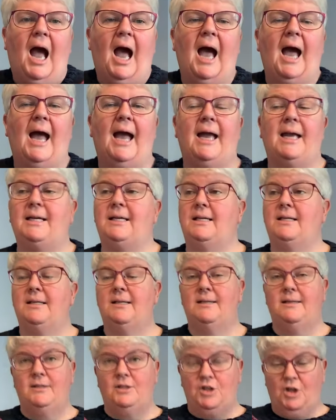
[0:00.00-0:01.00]
I
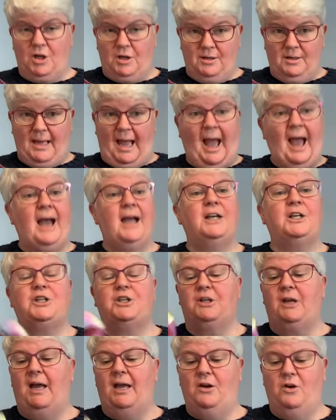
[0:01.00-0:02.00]
took
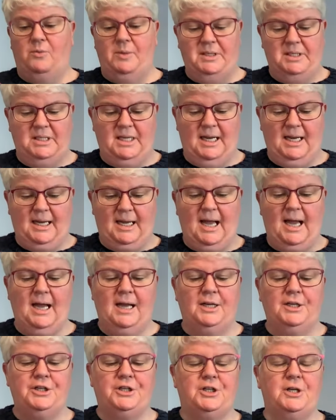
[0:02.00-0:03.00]
cash. I always take
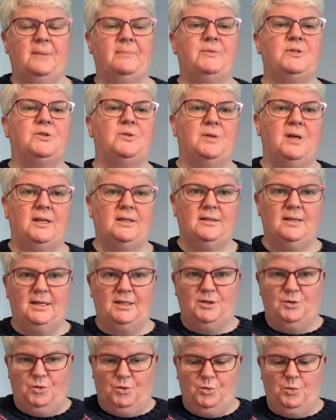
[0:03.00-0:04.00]
cash so then I
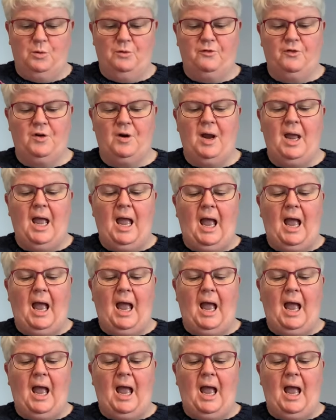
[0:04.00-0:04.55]
don't go over.